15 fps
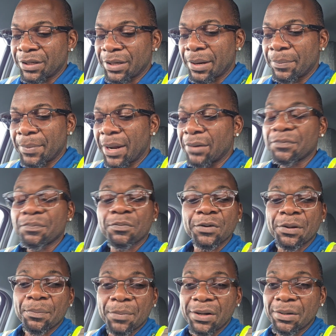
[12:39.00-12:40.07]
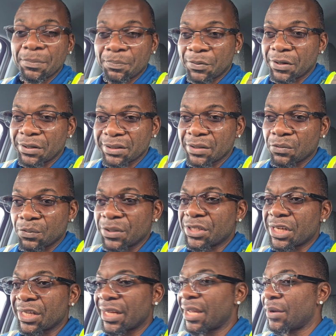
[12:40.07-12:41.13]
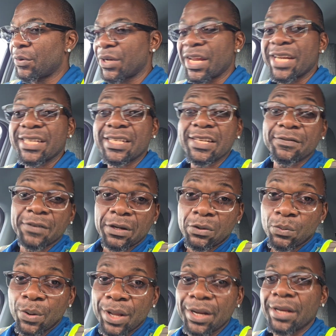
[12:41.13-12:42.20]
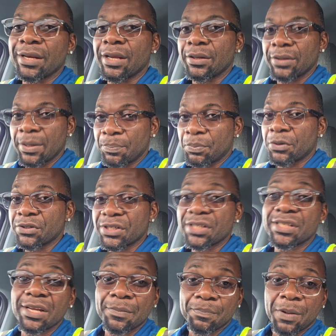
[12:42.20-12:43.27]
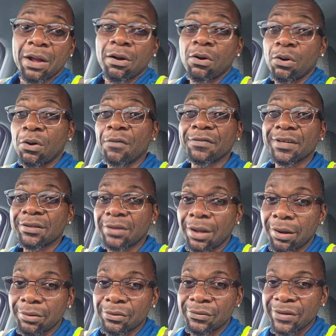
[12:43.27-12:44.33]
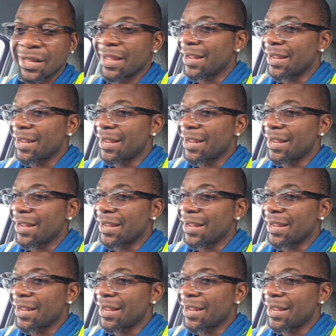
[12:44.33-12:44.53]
amount, the money printing, which again, they're devaluating the purchasing power of the dollar.